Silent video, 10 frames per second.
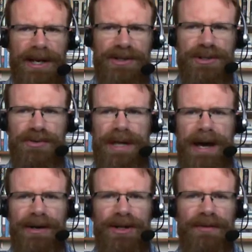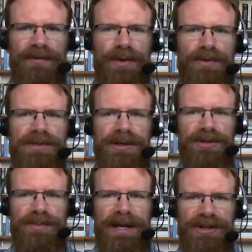let us go down and confuse their
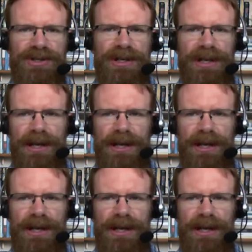speech.